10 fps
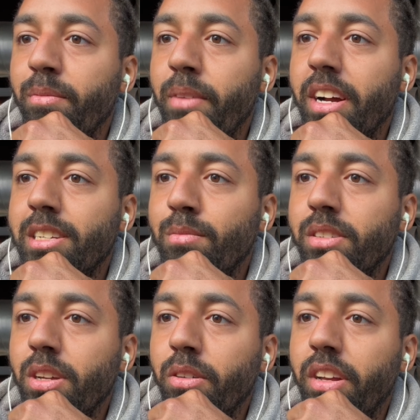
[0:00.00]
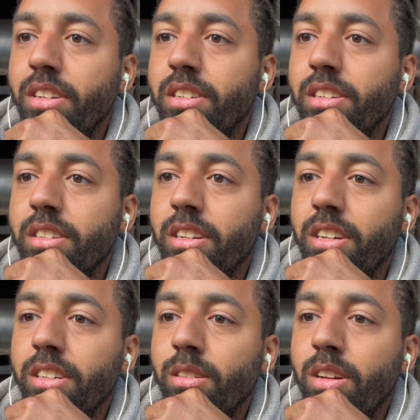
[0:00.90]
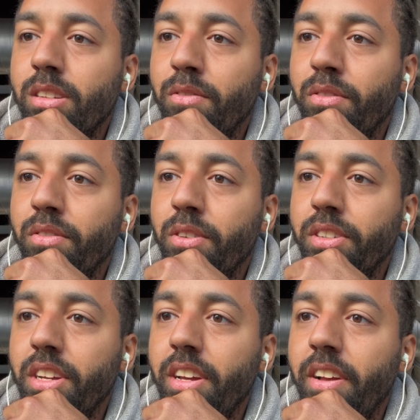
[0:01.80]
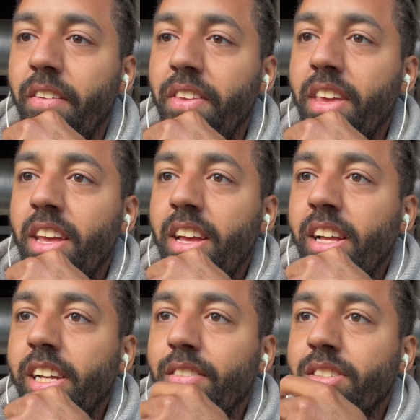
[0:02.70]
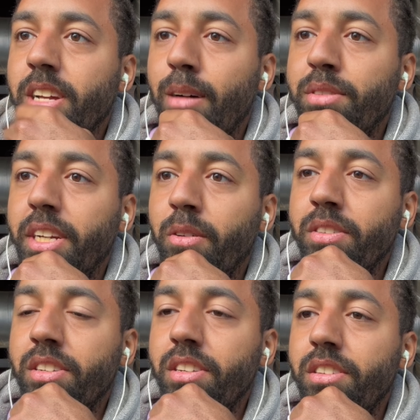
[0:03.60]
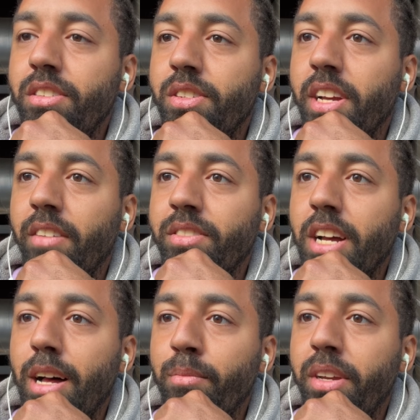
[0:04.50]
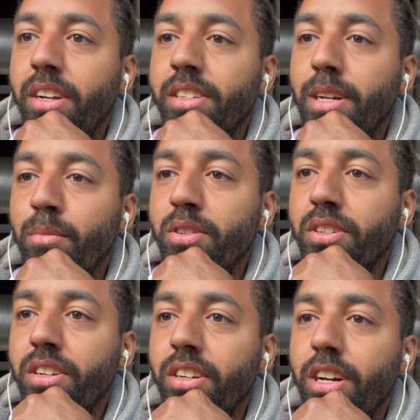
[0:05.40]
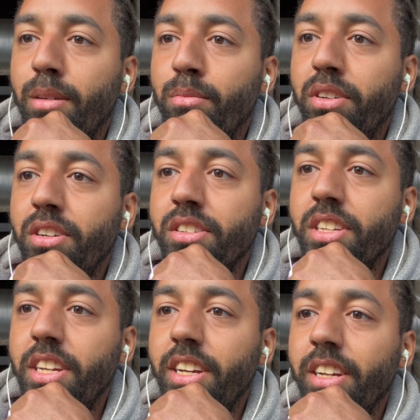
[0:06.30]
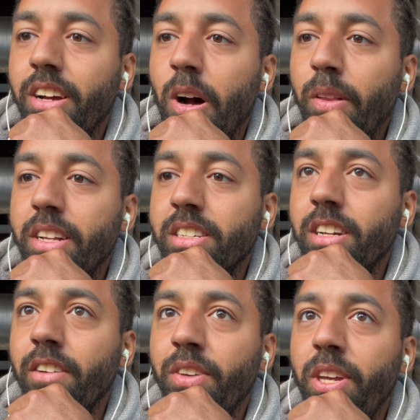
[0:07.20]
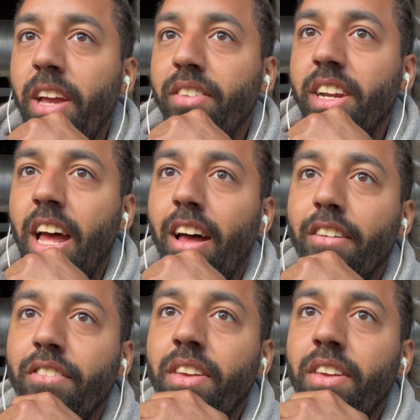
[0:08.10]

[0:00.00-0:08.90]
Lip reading: Max tokens is 2048. You have stop sequences. You have top P, temperature, number, seed, all that stuff. You even have